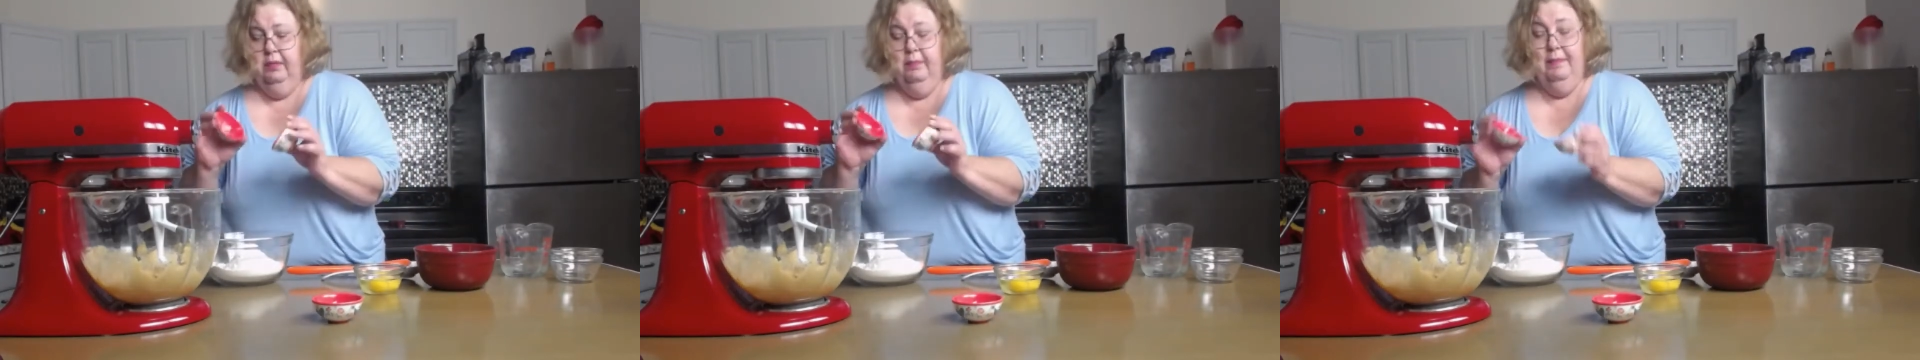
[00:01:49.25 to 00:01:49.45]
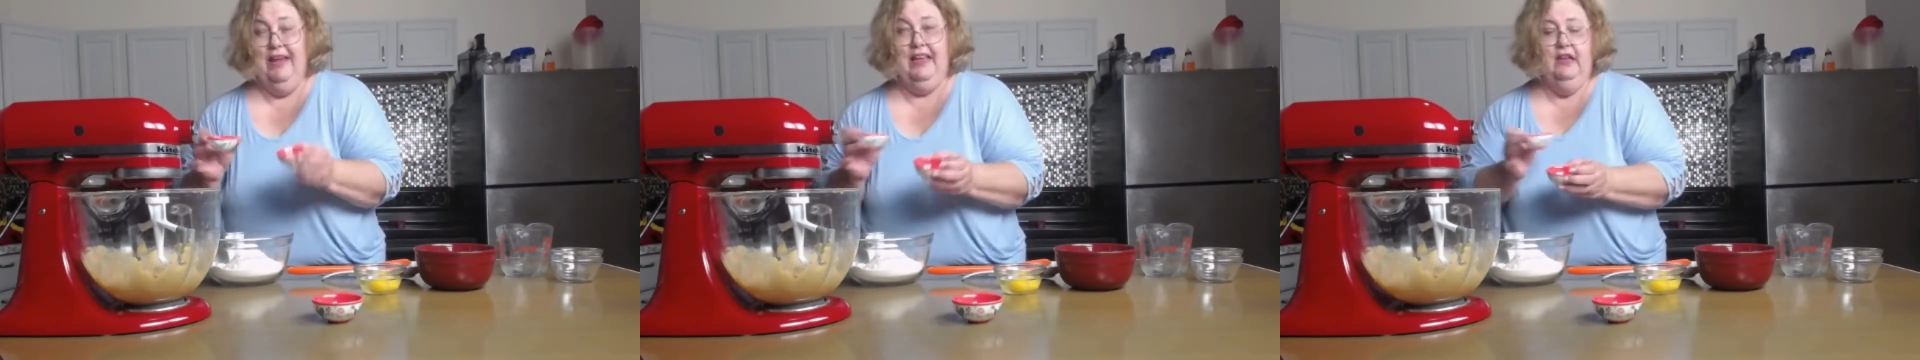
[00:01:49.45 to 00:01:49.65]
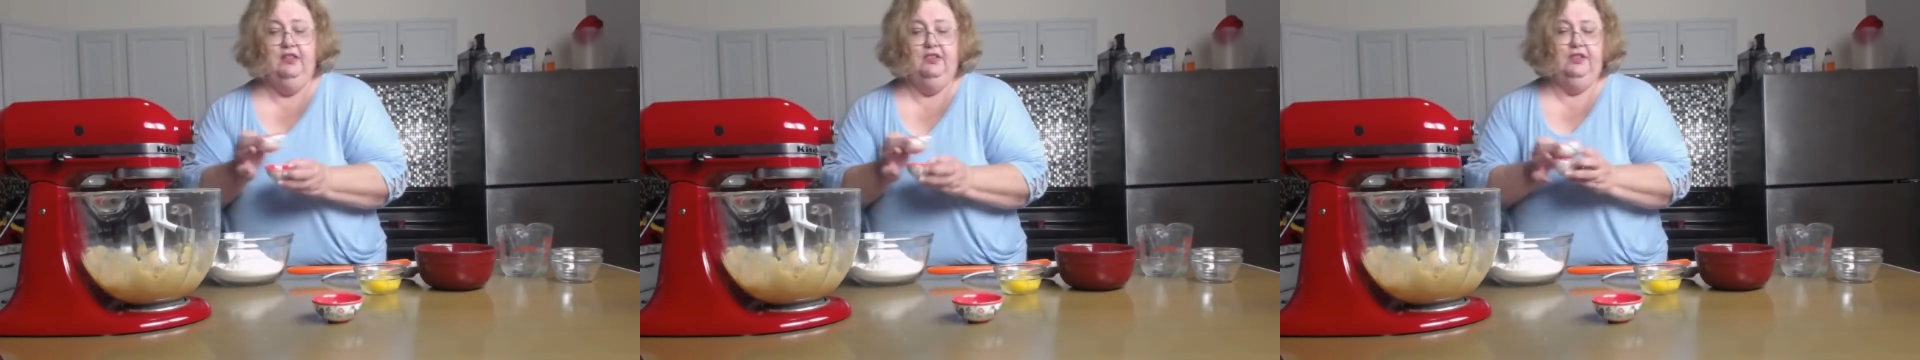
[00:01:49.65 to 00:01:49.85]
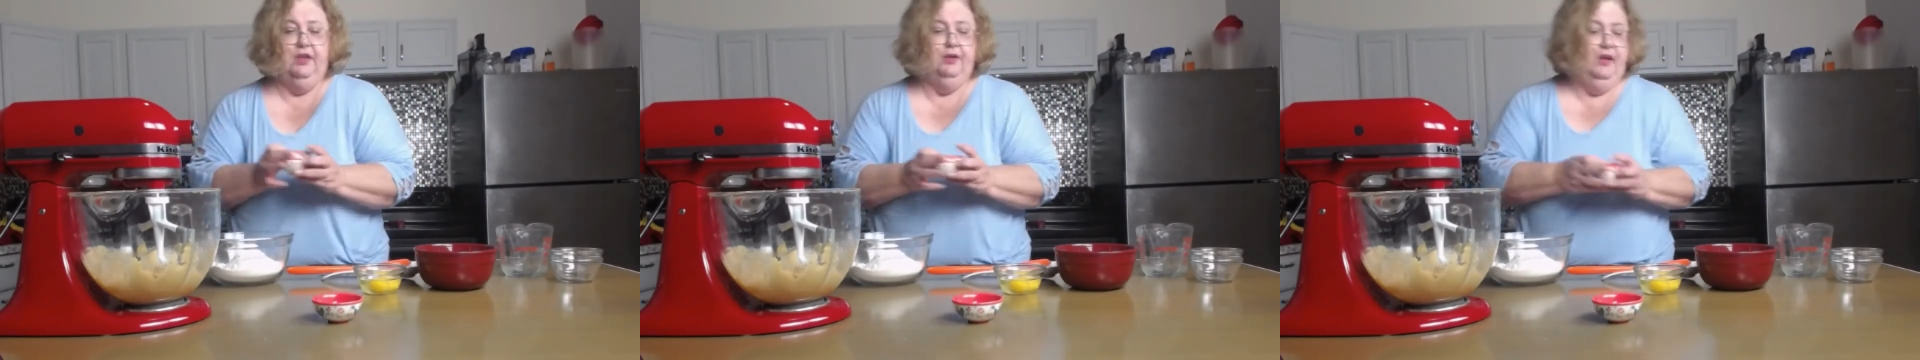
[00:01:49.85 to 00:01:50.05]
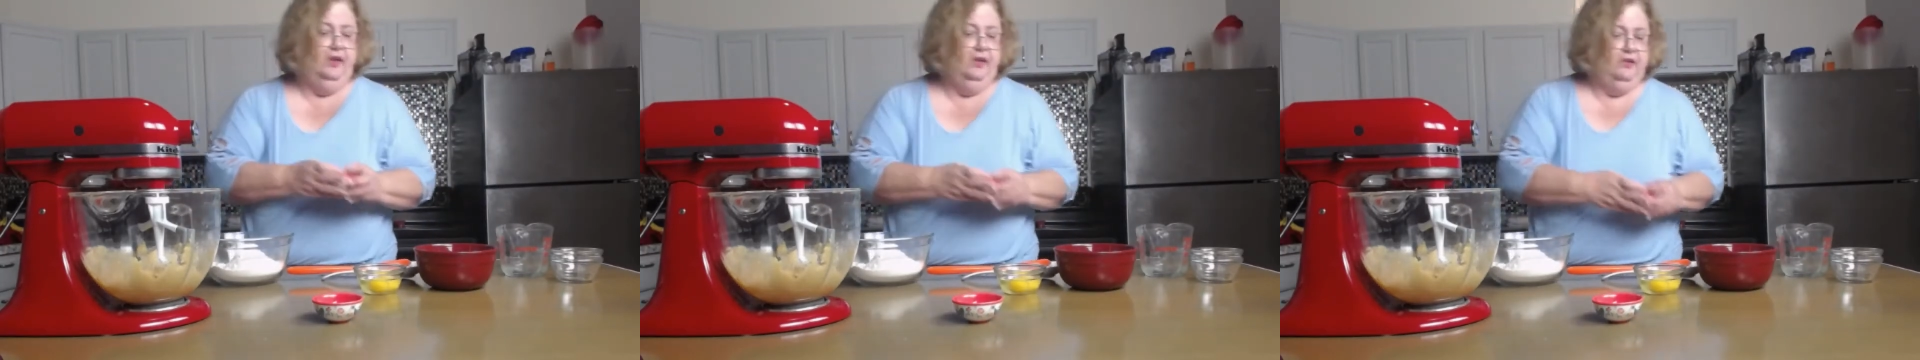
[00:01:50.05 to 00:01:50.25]
baking
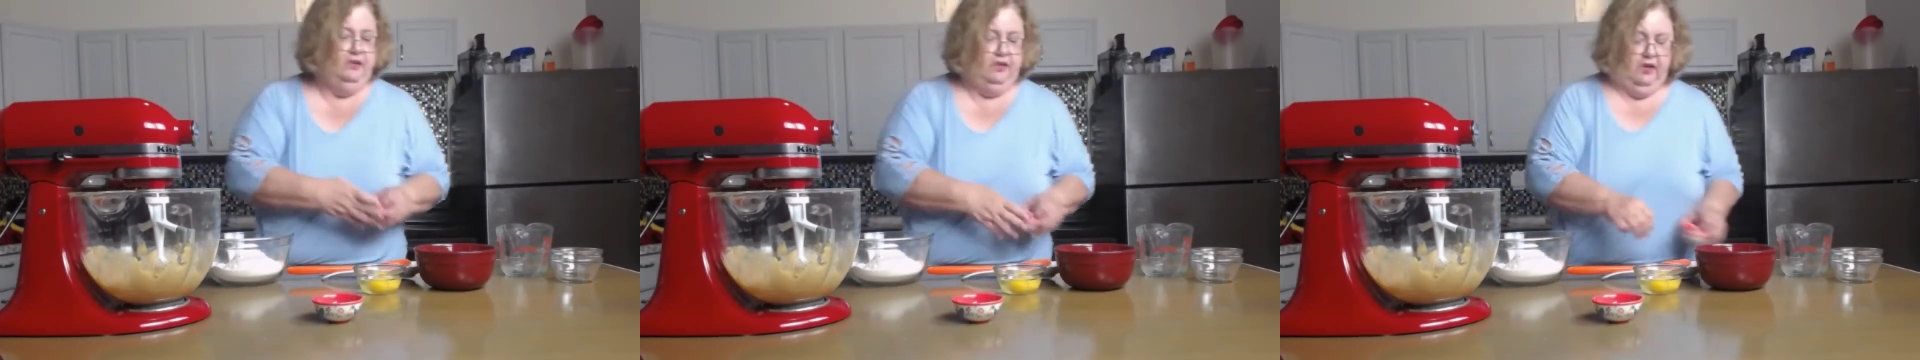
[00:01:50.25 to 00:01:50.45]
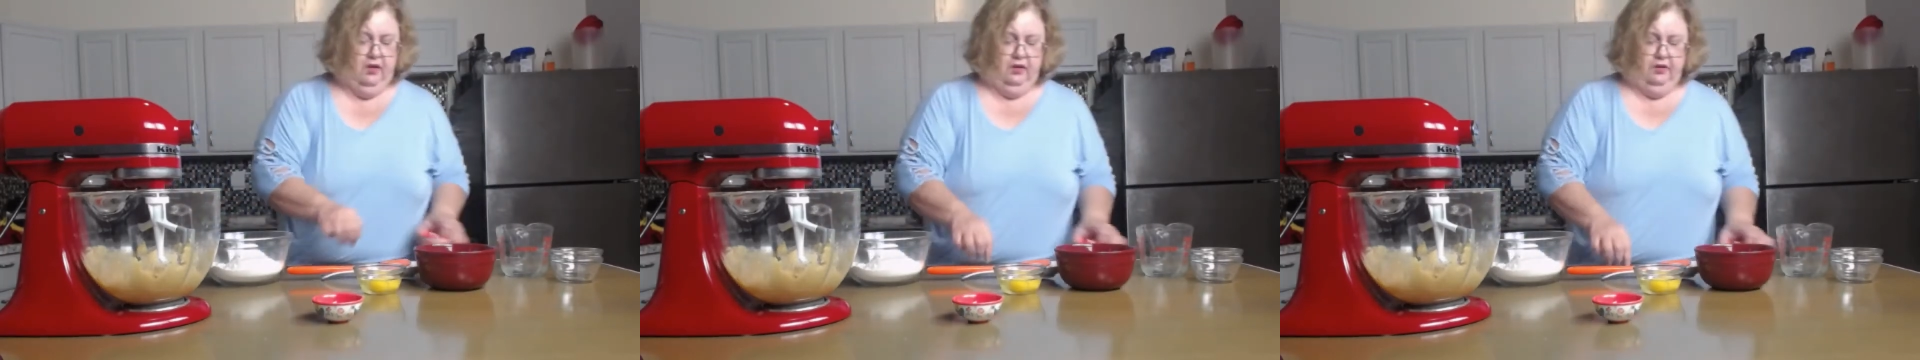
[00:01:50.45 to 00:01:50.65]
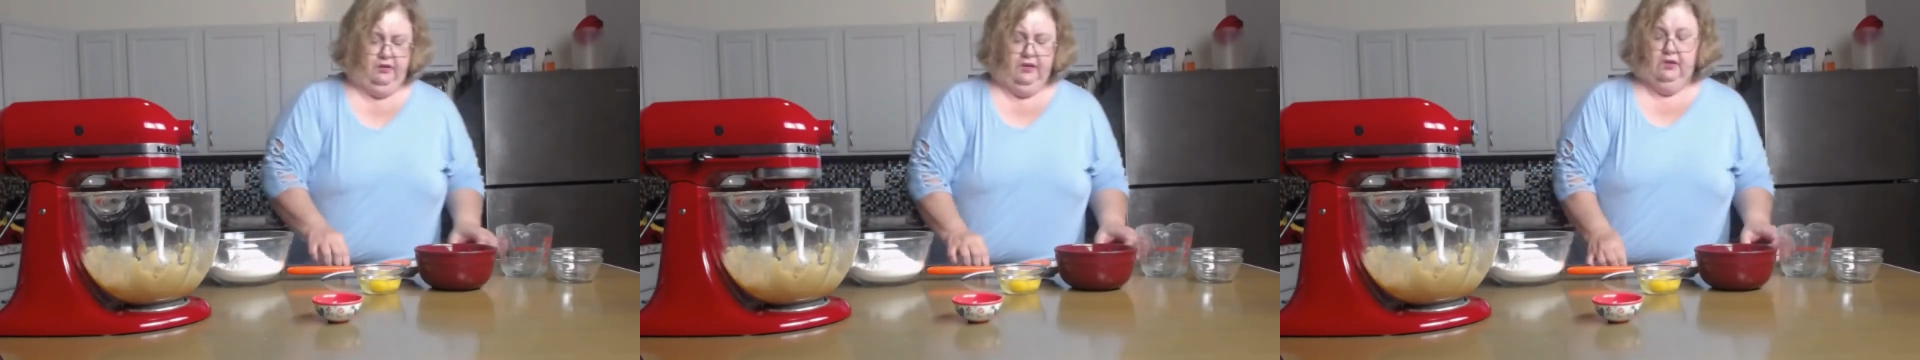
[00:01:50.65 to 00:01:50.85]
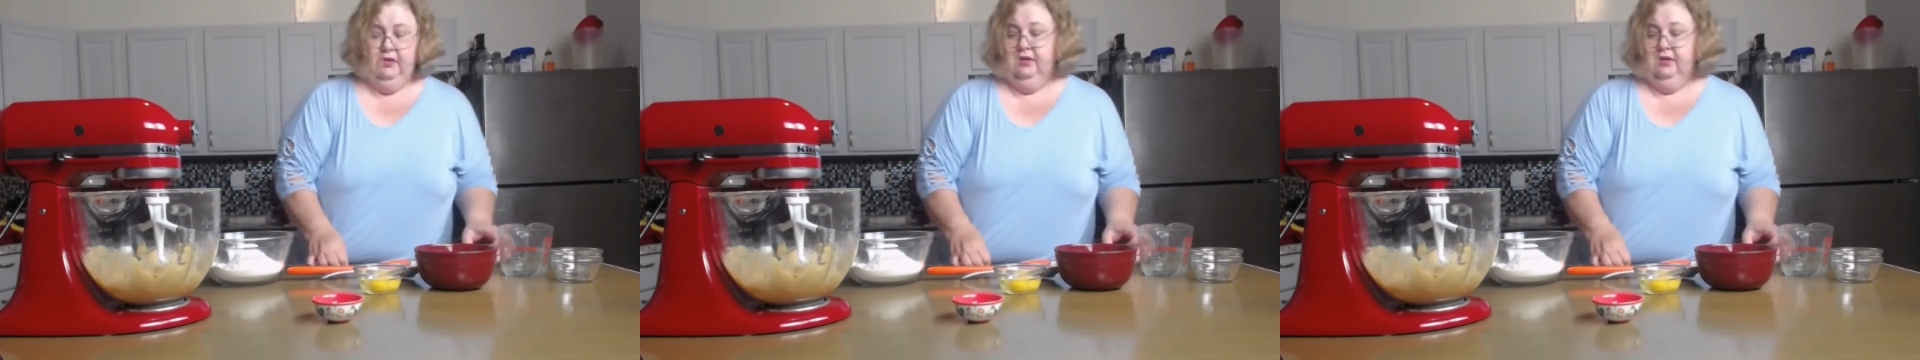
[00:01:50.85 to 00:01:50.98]
soda and salt.